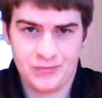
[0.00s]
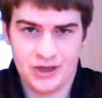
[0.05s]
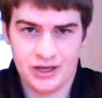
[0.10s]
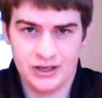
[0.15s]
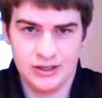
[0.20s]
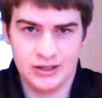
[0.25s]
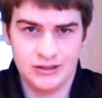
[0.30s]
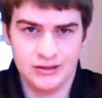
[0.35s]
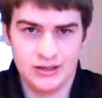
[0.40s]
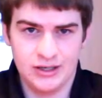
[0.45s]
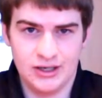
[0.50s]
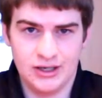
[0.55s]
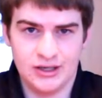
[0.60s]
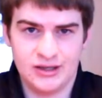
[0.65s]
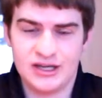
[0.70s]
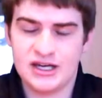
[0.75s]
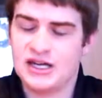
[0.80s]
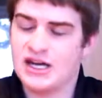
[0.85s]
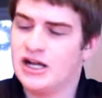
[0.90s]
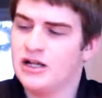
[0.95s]
and
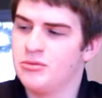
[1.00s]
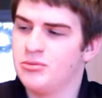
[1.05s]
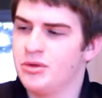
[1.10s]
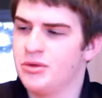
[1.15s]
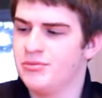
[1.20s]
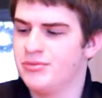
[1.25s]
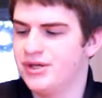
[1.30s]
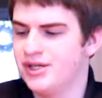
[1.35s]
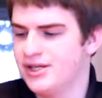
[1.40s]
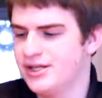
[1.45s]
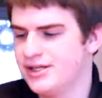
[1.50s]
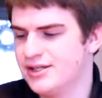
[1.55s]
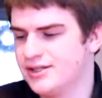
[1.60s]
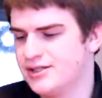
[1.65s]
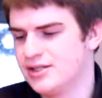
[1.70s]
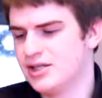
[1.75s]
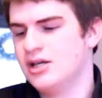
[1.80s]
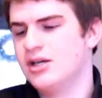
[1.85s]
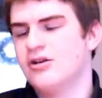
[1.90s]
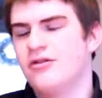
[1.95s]
that album
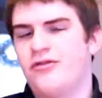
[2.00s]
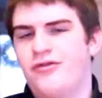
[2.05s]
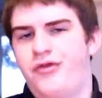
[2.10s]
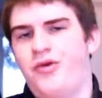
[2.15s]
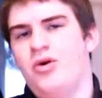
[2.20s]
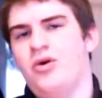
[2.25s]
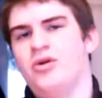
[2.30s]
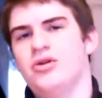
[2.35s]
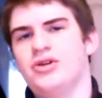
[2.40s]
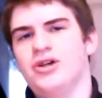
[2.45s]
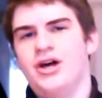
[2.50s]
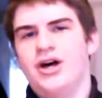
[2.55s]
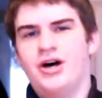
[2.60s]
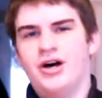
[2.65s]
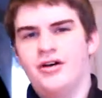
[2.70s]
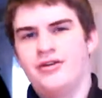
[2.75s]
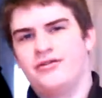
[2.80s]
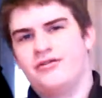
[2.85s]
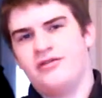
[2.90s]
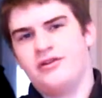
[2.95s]
is full
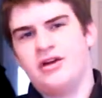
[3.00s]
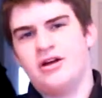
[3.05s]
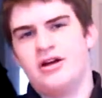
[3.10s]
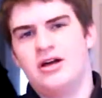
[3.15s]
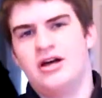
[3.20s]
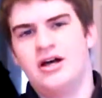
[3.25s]
of